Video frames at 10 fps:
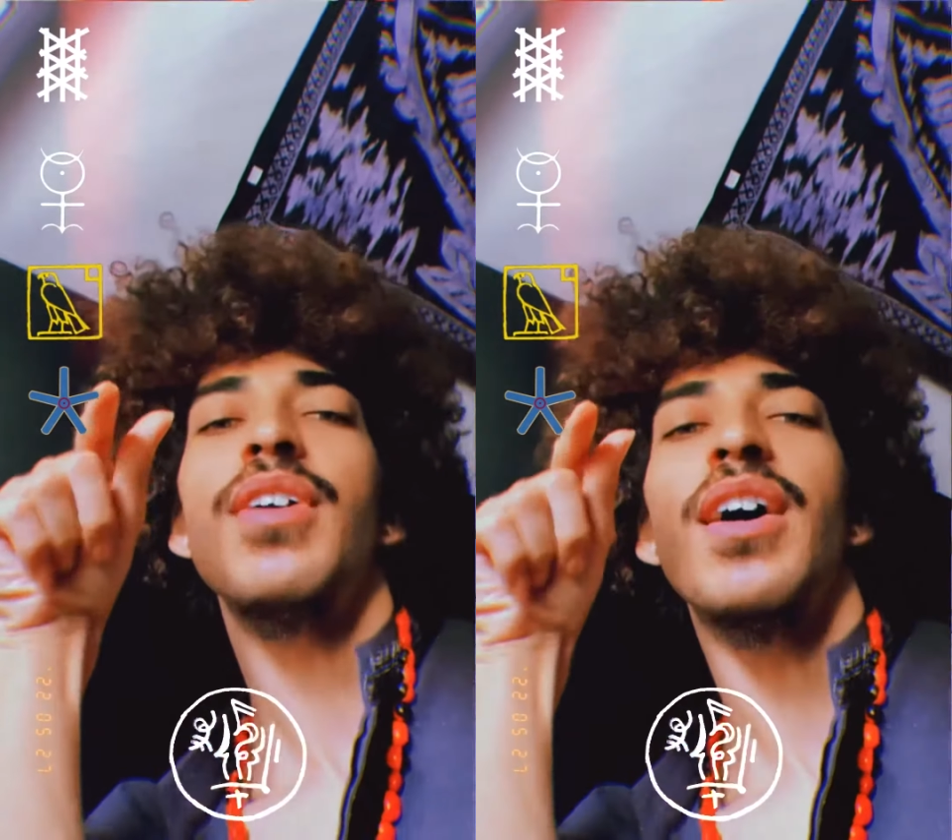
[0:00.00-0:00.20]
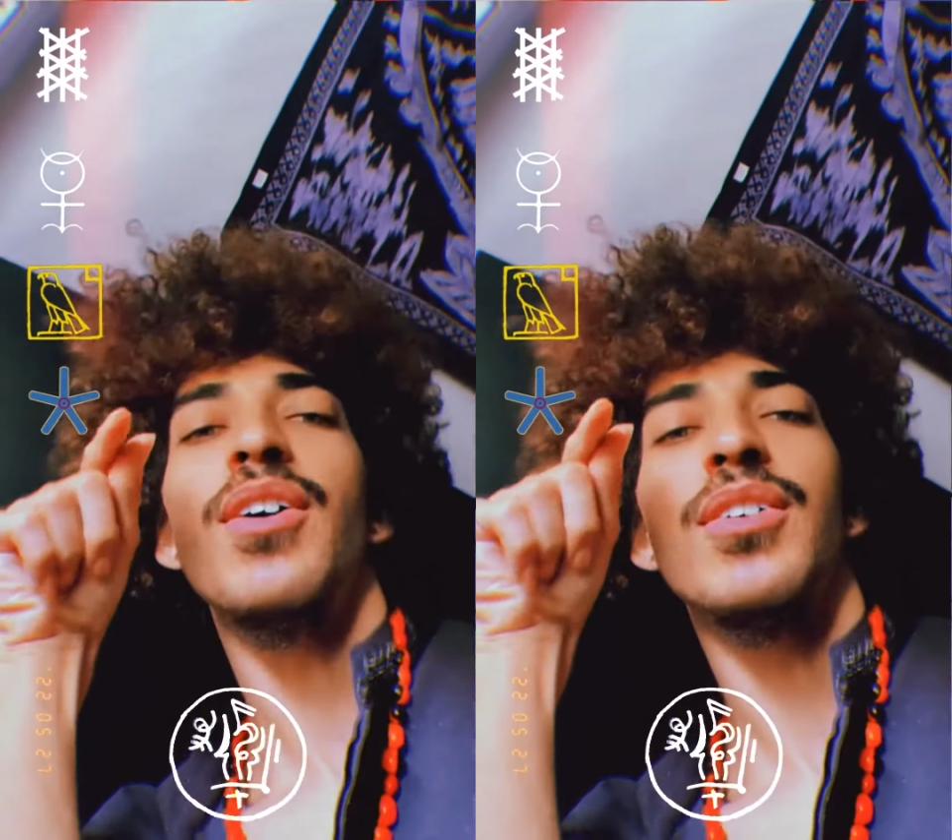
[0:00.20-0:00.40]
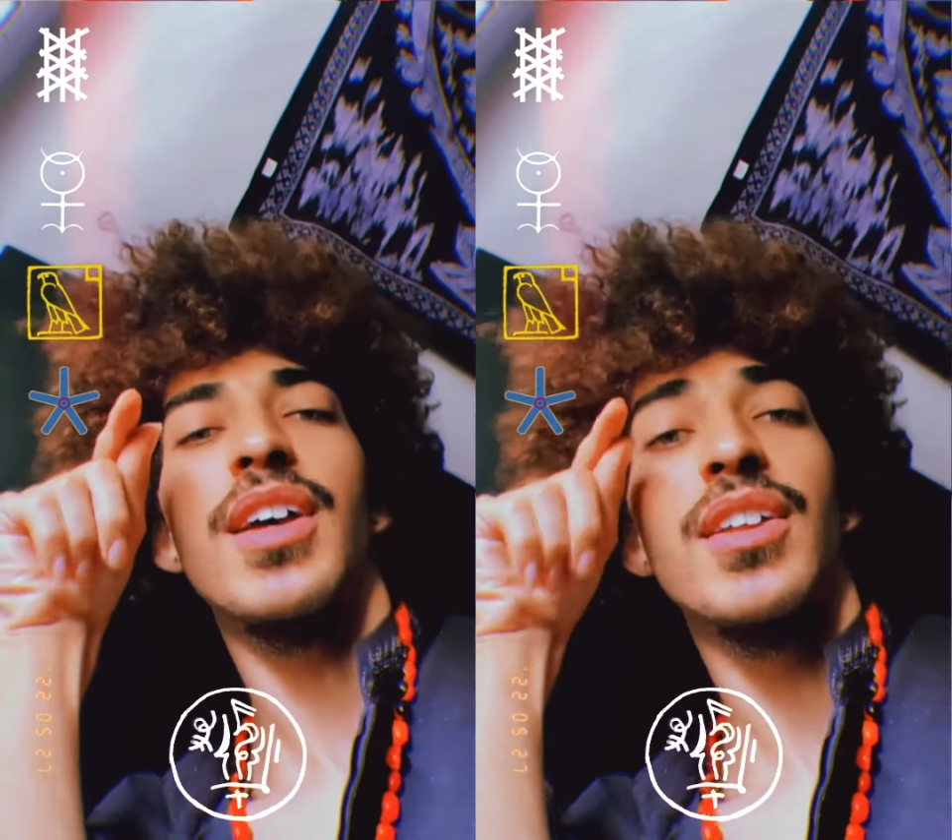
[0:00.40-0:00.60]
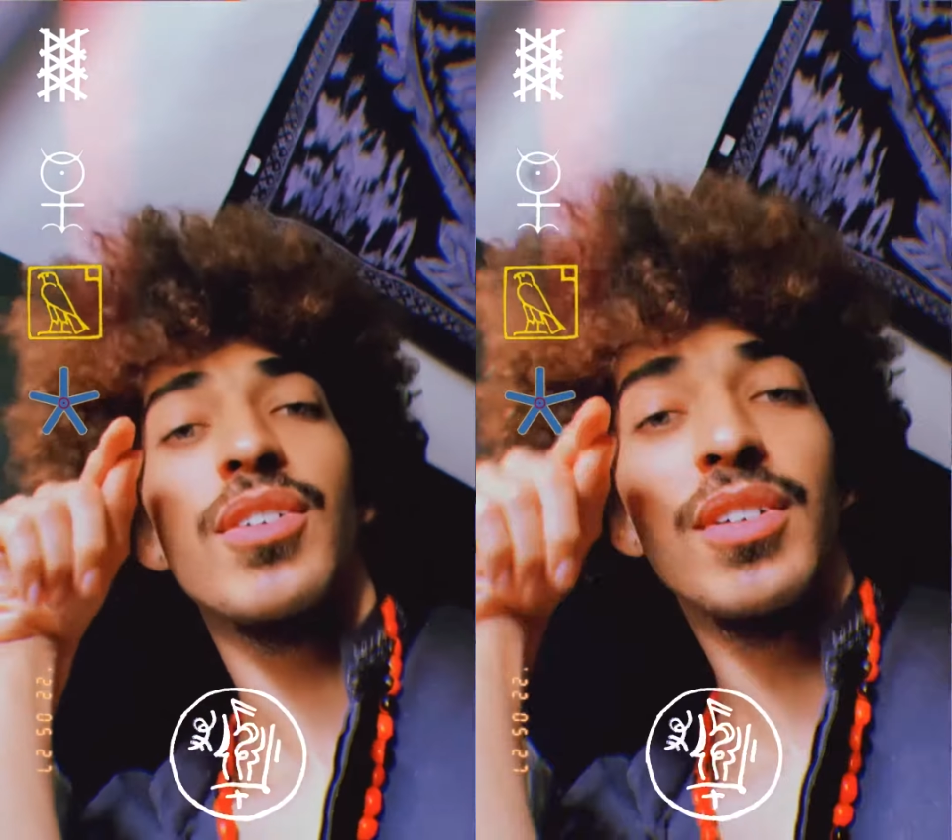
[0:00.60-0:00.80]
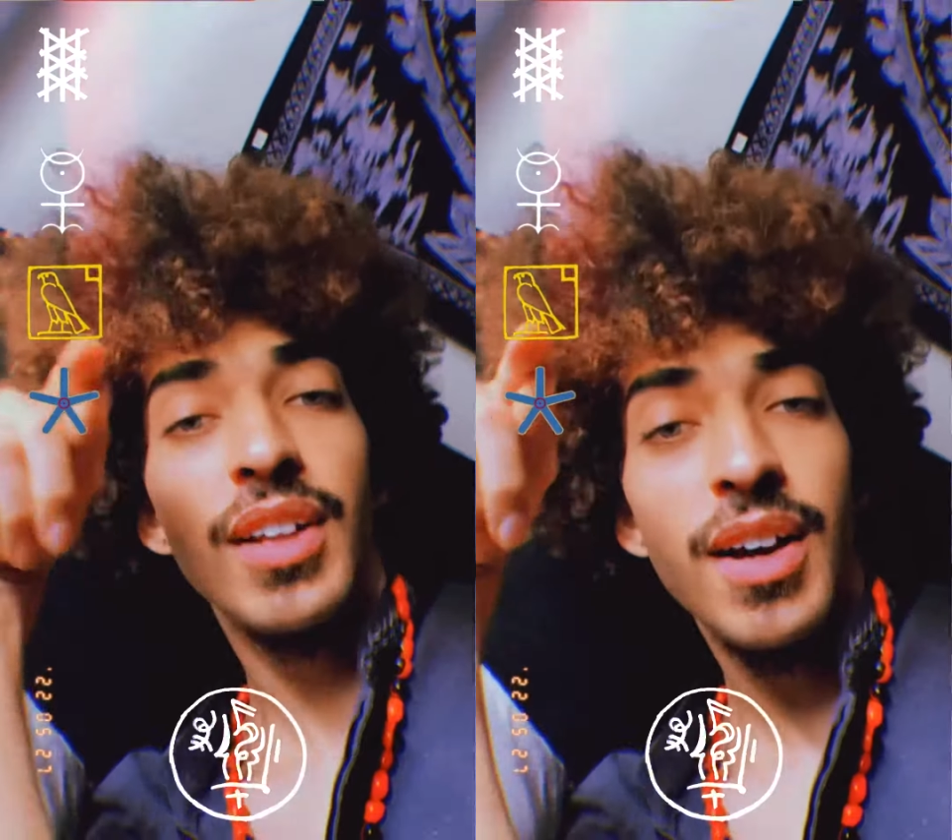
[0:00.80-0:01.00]
out and
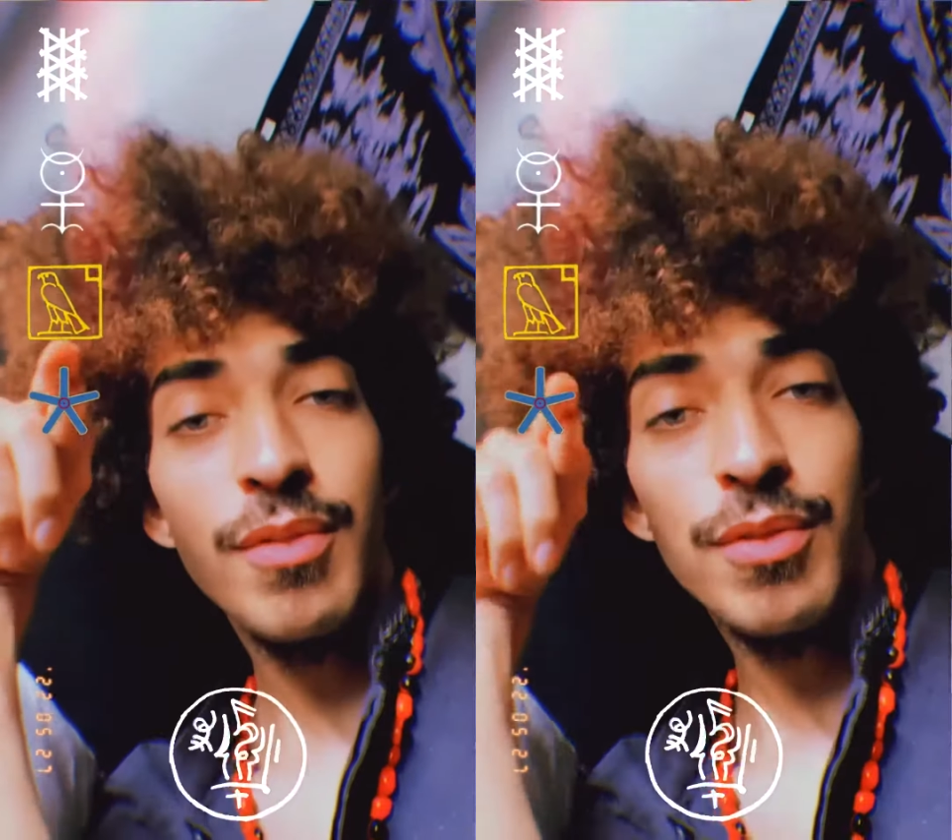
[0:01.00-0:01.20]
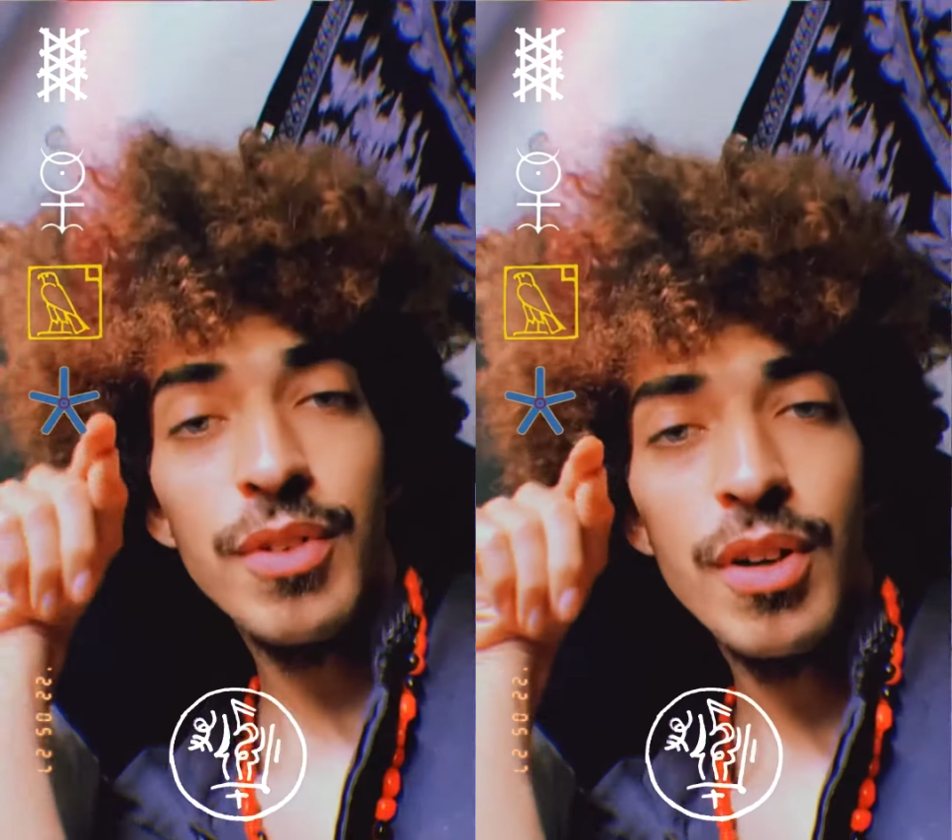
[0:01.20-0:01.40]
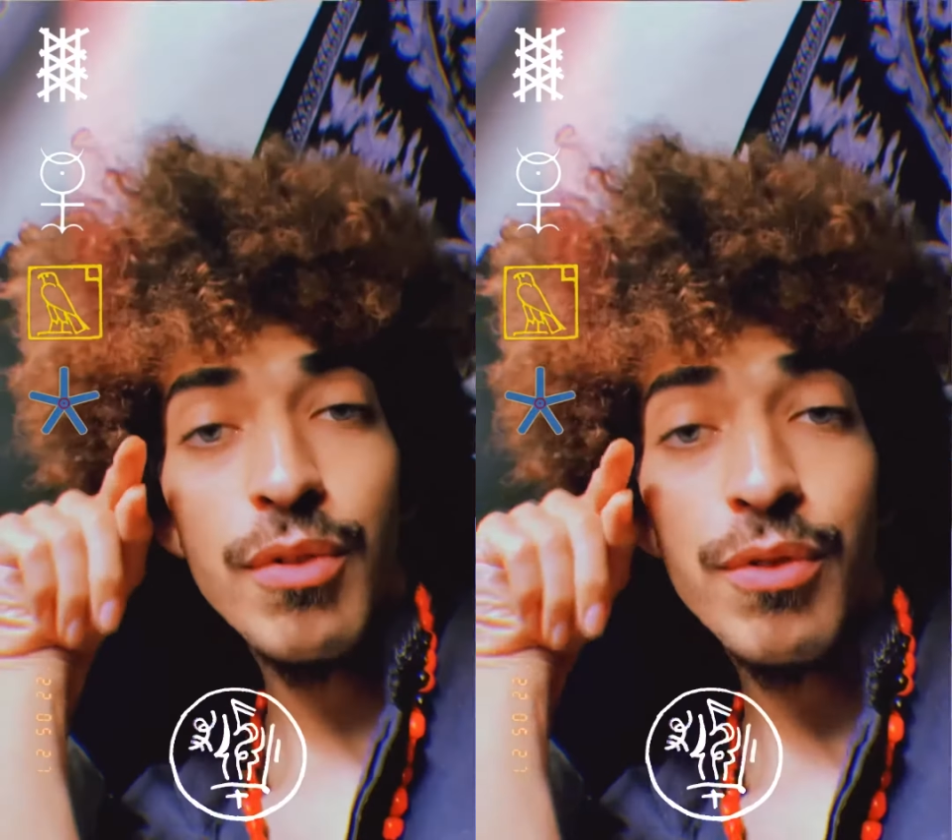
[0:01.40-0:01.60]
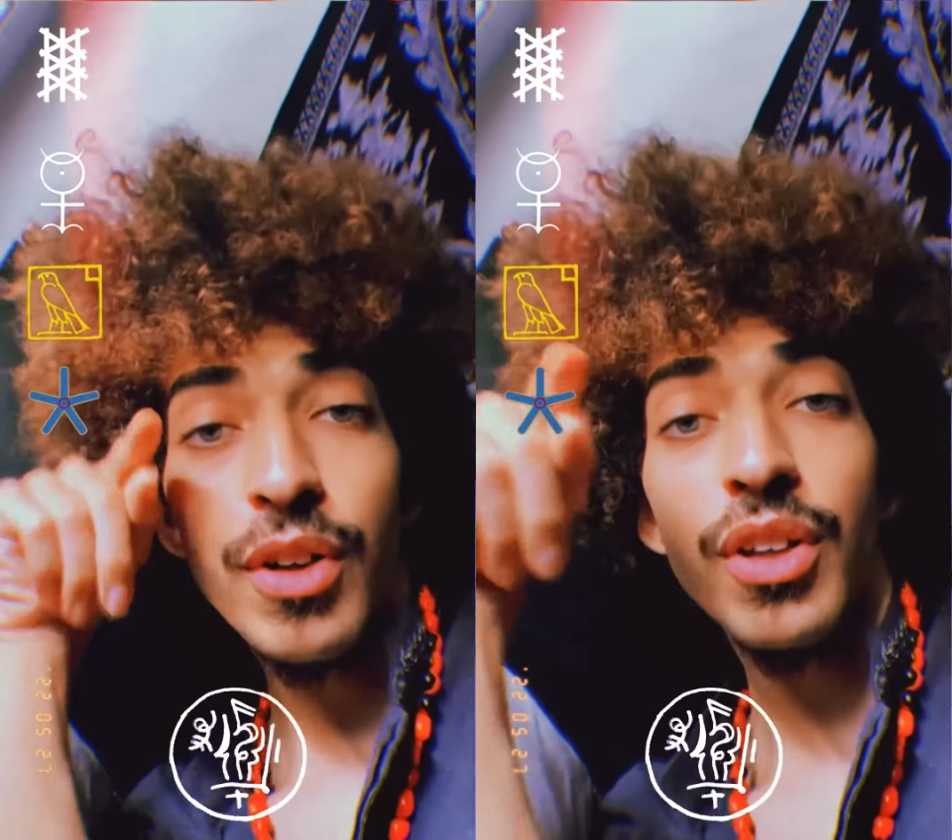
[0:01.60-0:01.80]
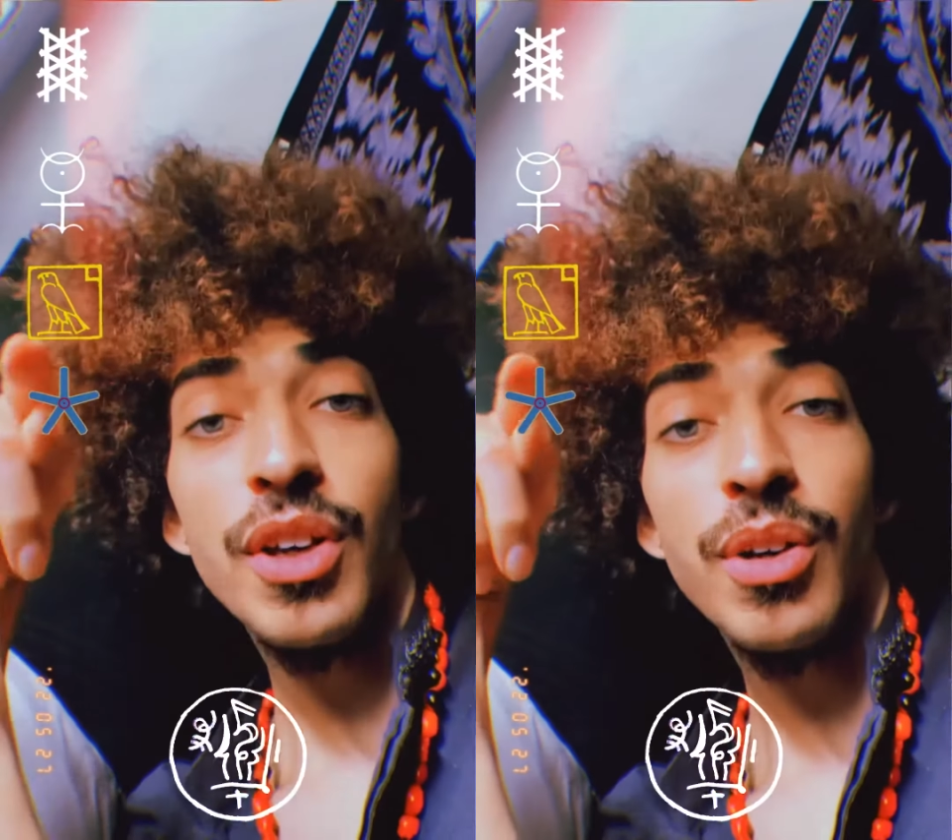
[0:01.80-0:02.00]
your love for
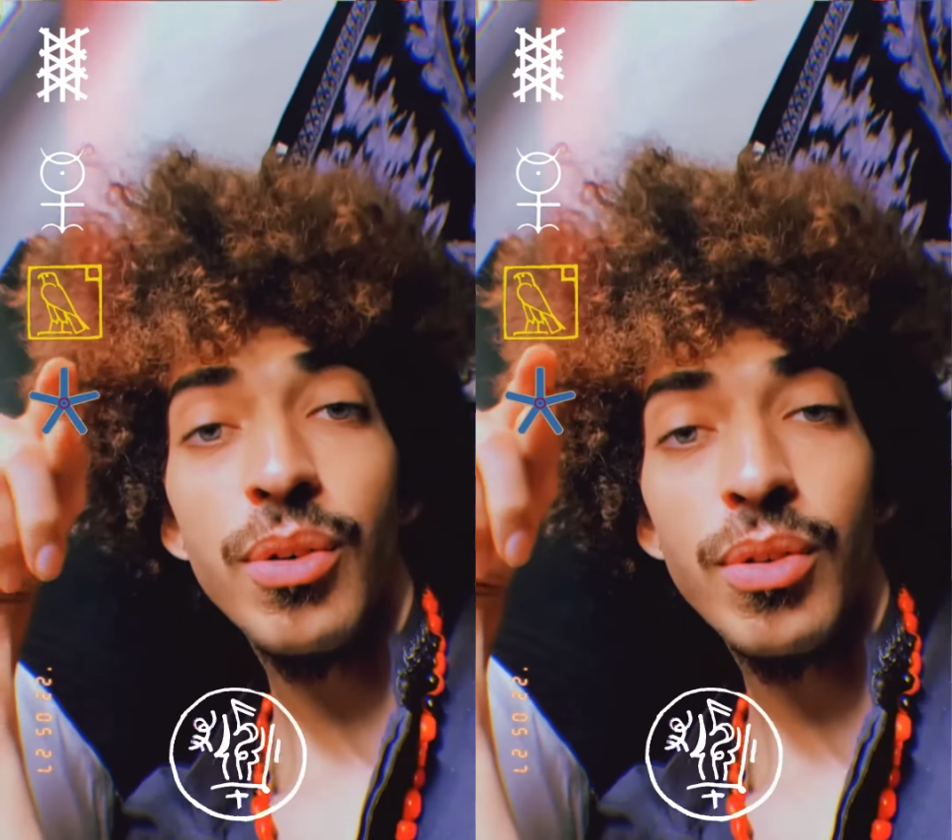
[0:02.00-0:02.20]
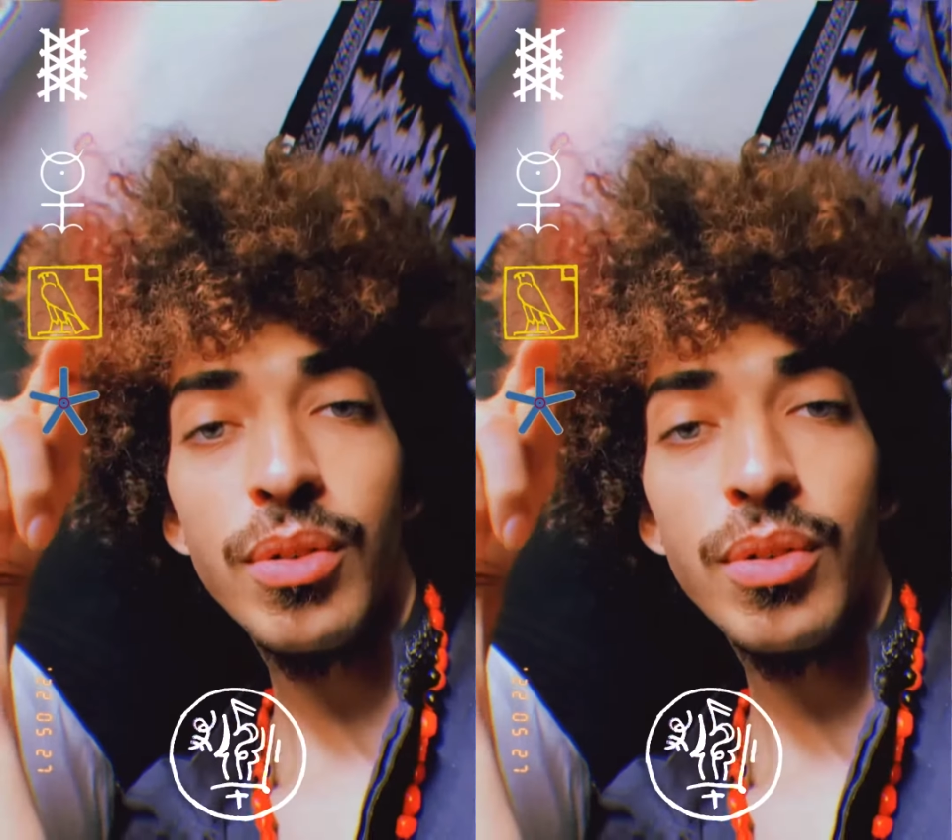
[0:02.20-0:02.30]
you.